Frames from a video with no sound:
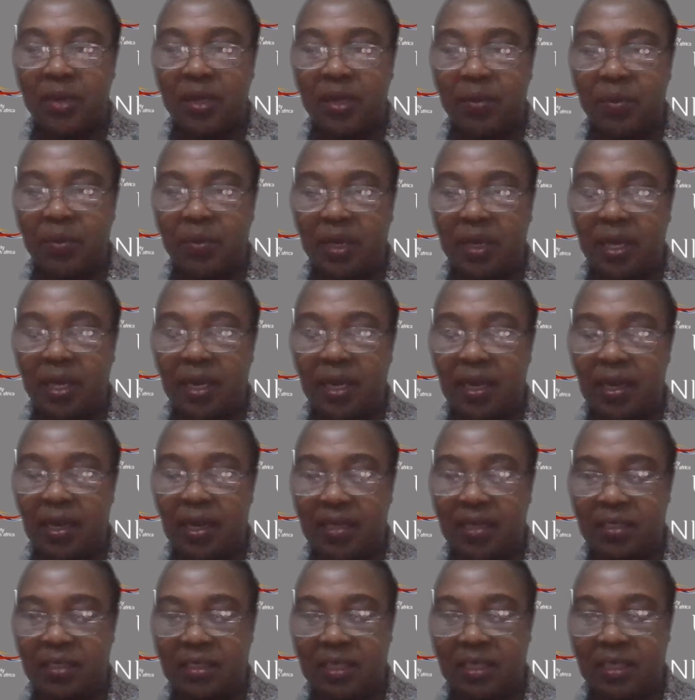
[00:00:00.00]
we can
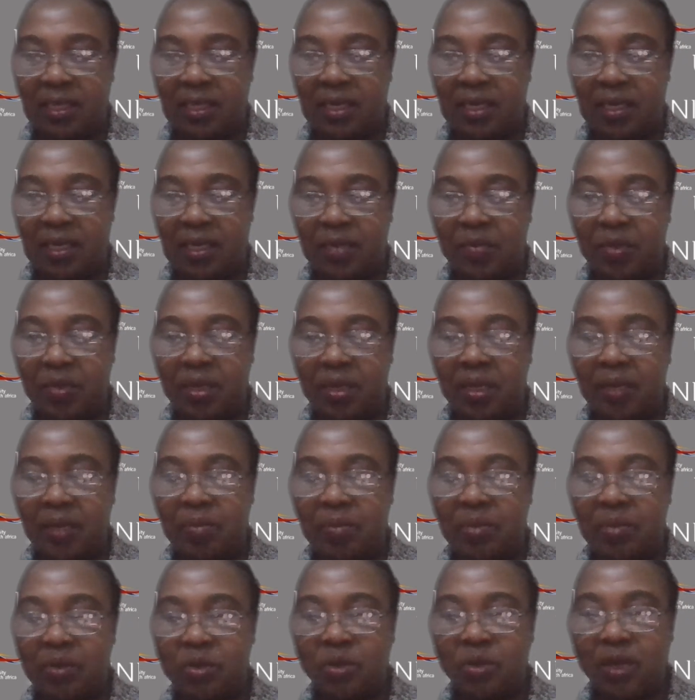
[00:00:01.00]
understand and be
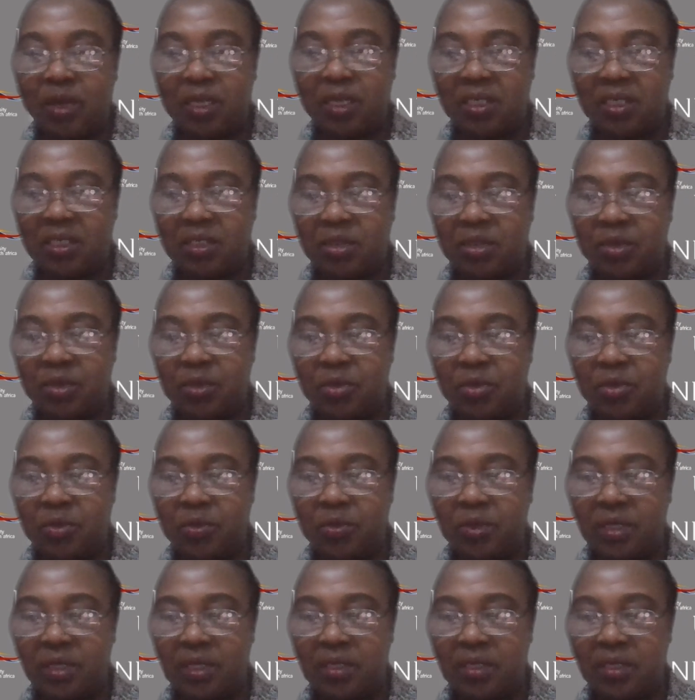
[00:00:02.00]
able to assist you
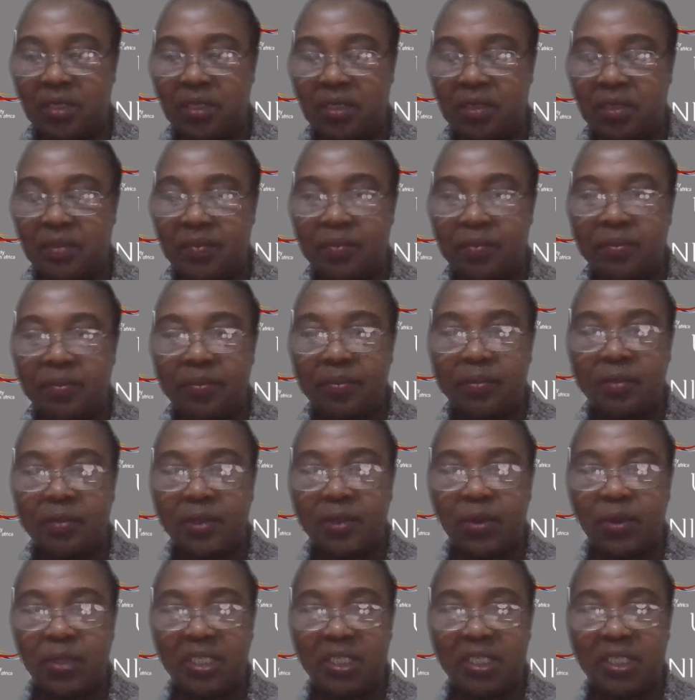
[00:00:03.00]
with this
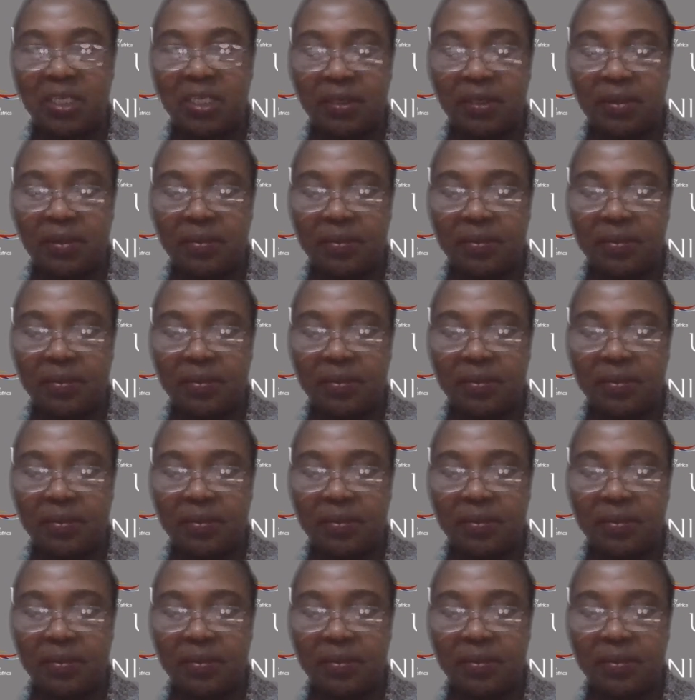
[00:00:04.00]
question.